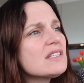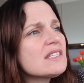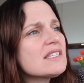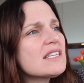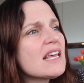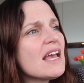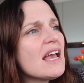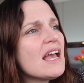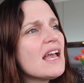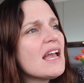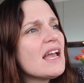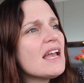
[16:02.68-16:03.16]

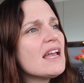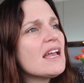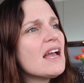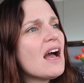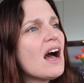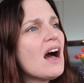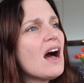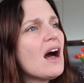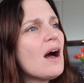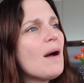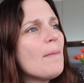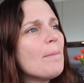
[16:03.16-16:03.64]
say
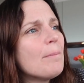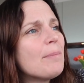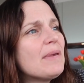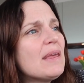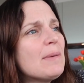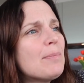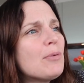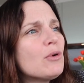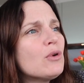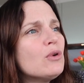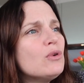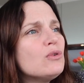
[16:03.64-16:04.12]

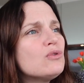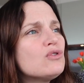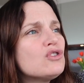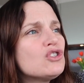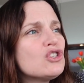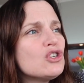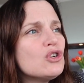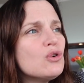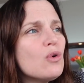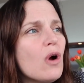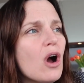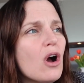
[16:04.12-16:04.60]
people who
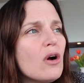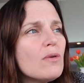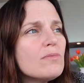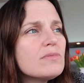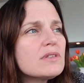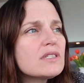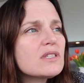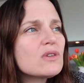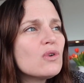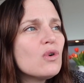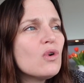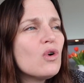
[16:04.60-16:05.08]
do
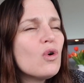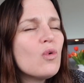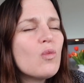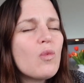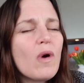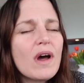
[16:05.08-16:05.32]
homeschool,